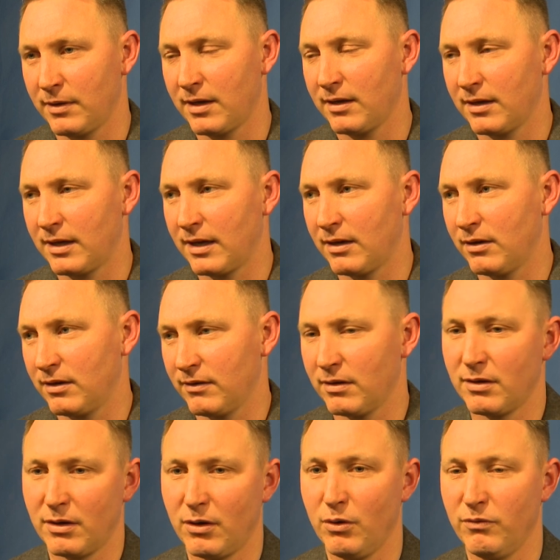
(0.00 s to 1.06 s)
I'm gonna
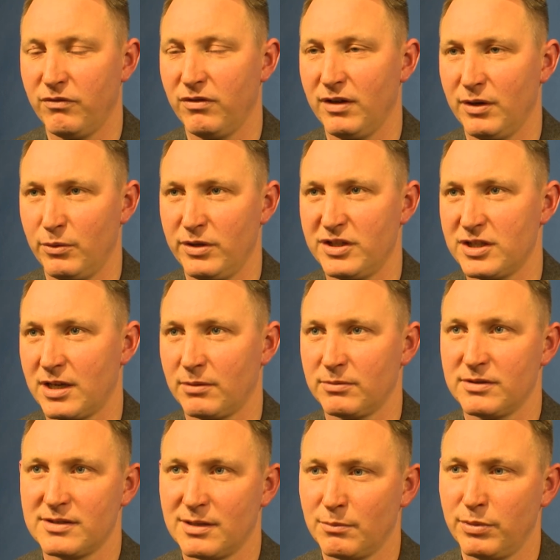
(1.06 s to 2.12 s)
hopefully reach out to some